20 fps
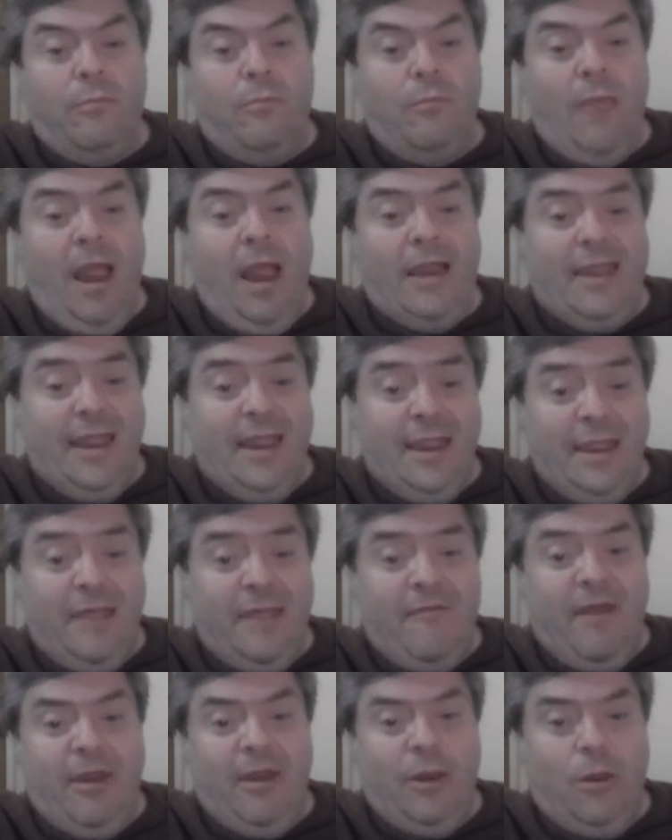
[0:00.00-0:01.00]
I didn't
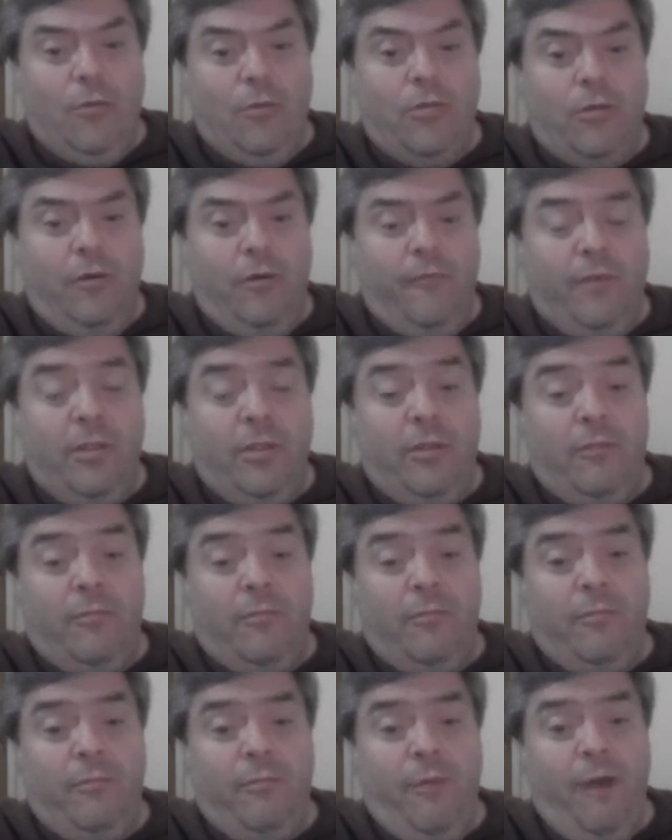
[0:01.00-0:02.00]
even do so. This is a
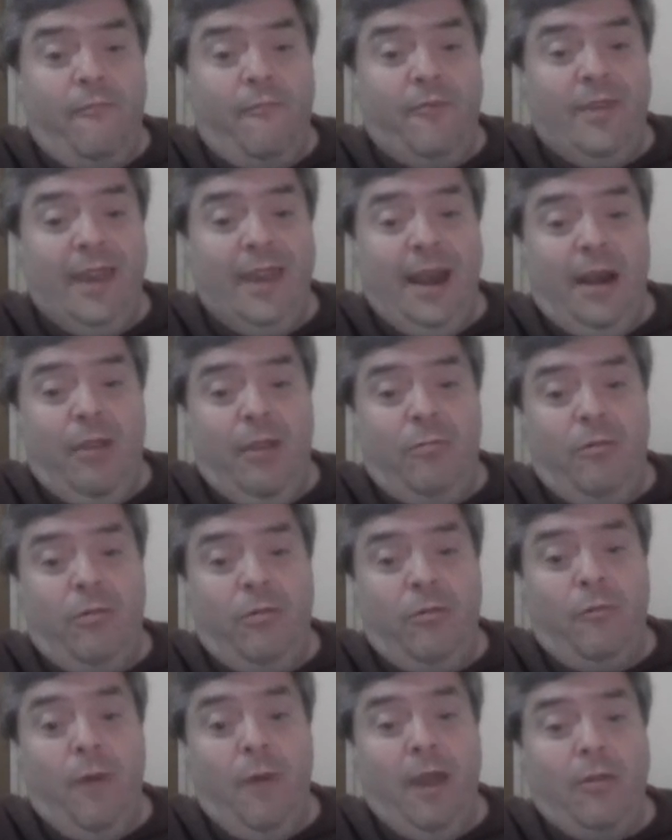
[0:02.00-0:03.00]
ridiculous
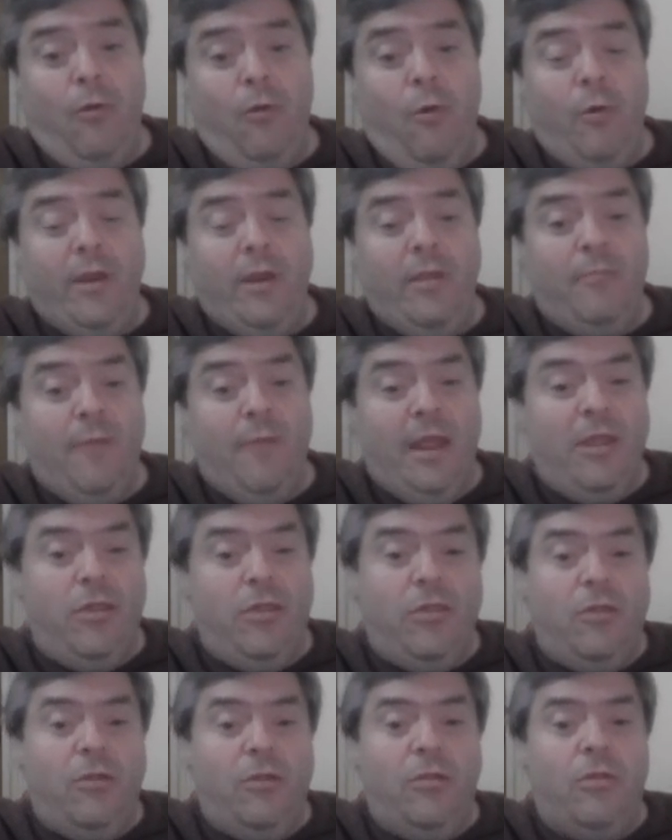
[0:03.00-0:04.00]
reason why. I'd already
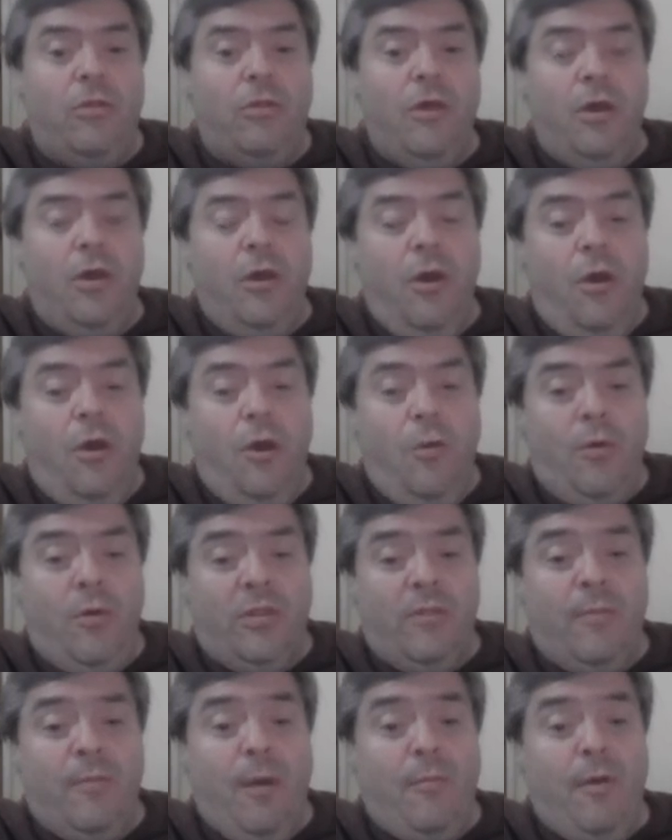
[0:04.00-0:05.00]
mentioned
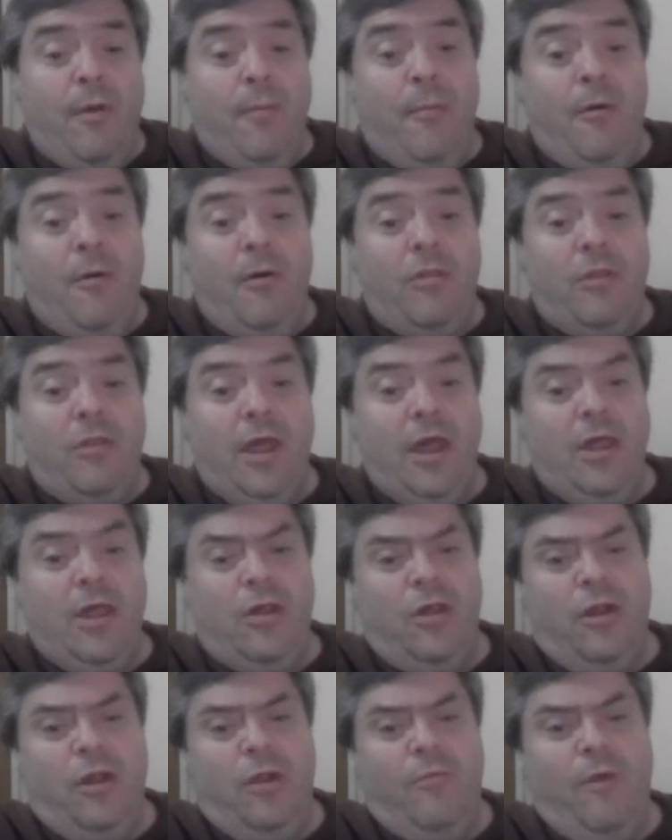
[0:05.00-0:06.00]
recently about
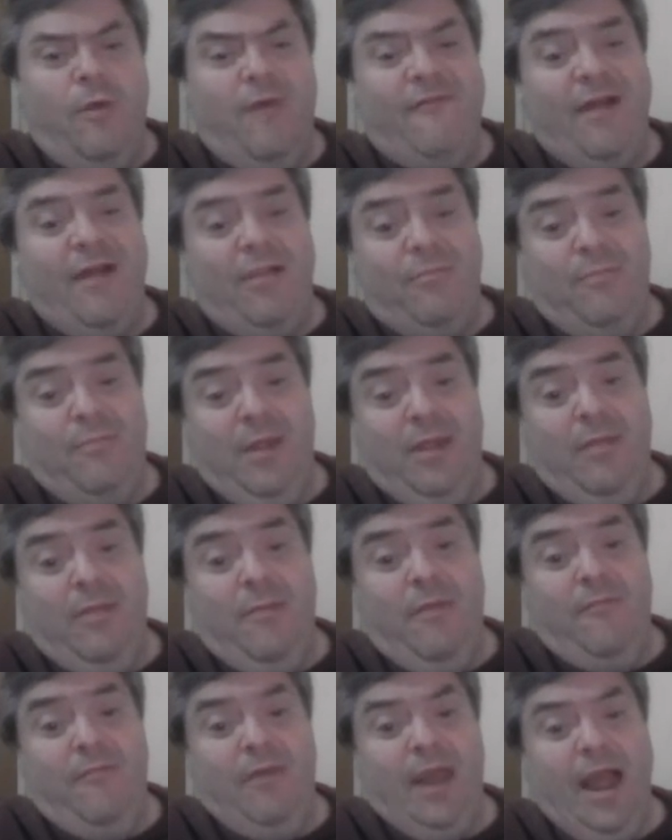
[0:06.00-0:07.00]
premiumisation and why that's basically
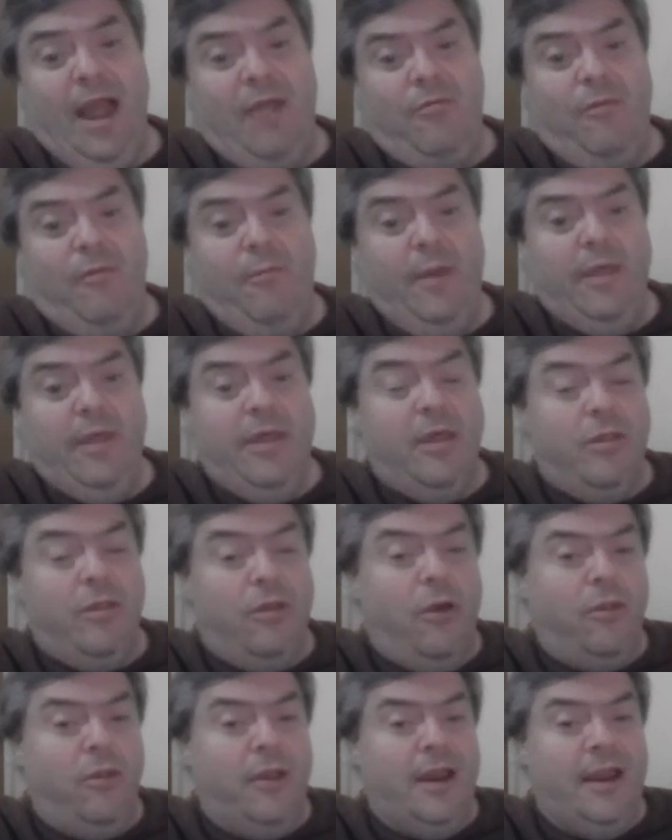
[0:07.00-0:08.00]
meant the Catterick meeting
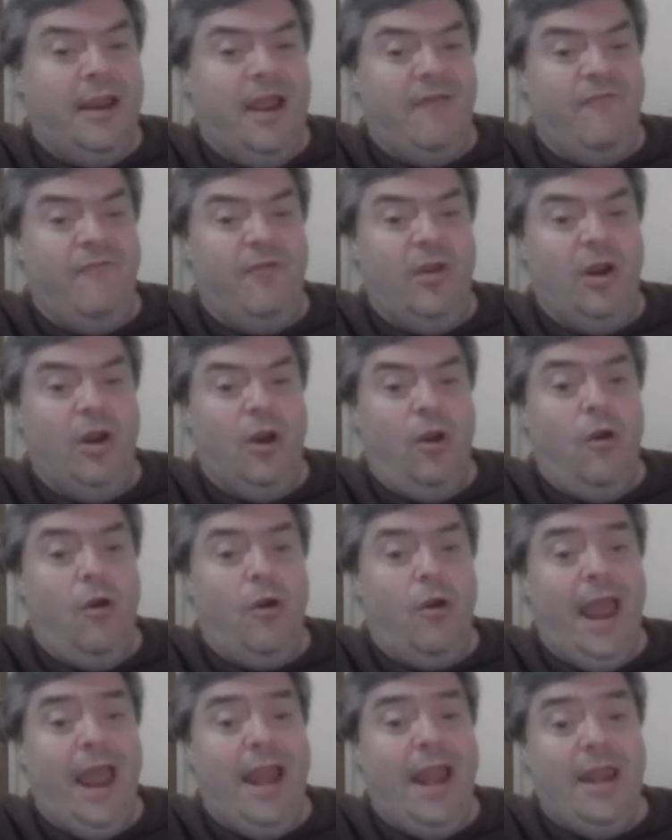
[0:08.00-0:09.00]
starting at 11 o'clock,
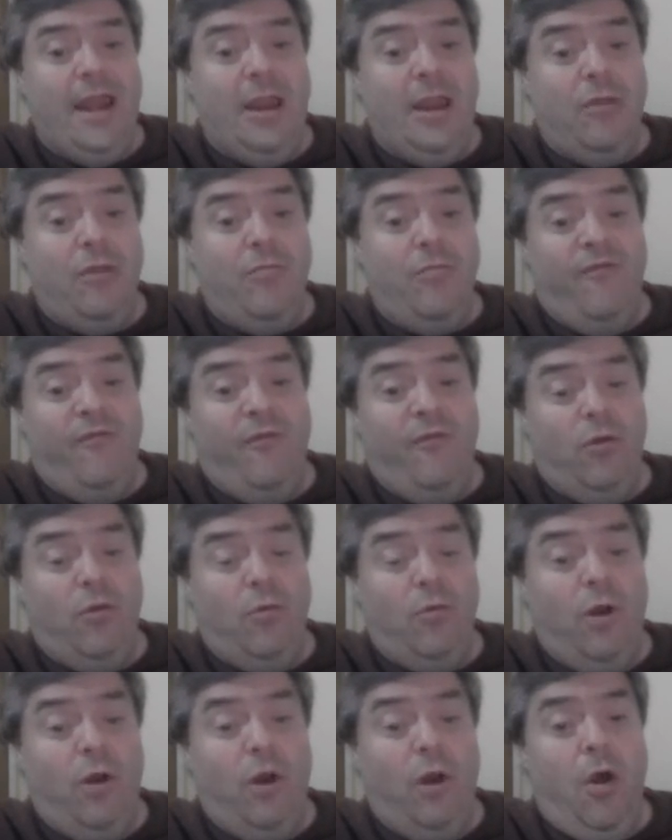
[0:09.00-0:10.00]
ending just before
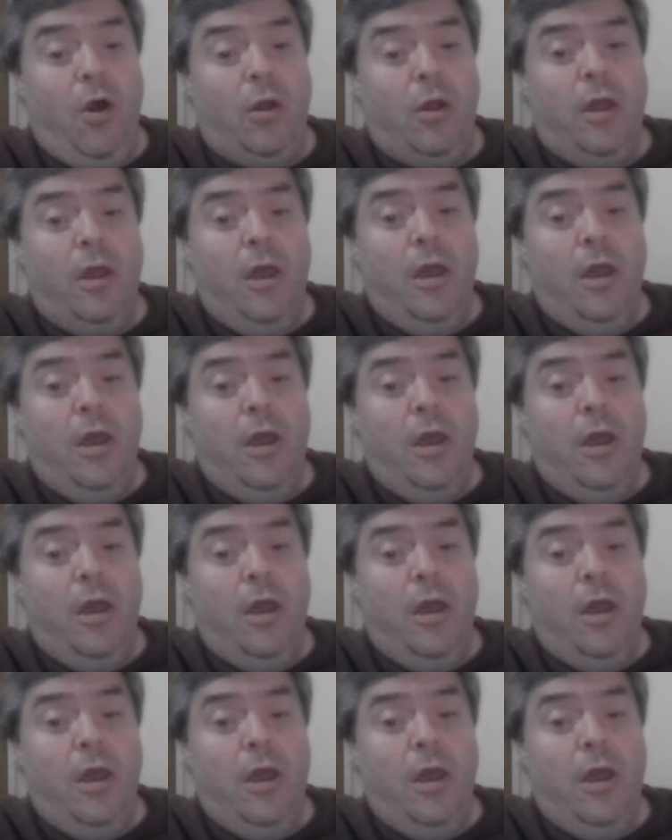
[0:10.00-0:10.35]
2 o'clock.